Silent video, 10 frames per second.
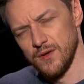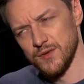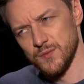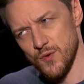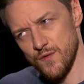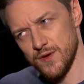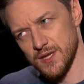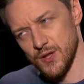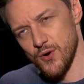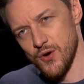his movies
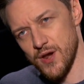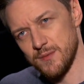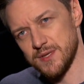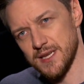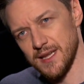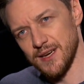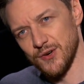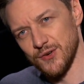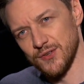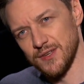a lot, mm and I'm sitting there
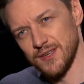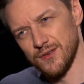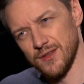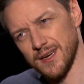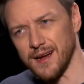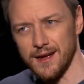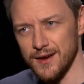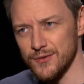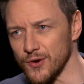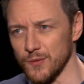going, you know, like
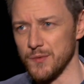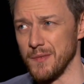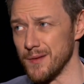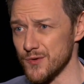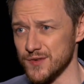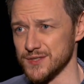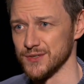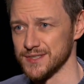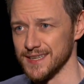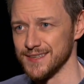I don't talk about my movies all
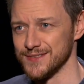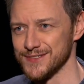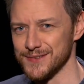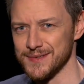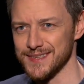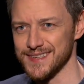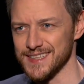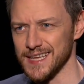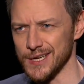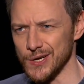the time. do you know what I mean?
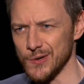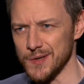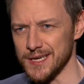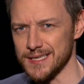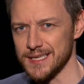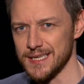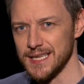Like let it go, man.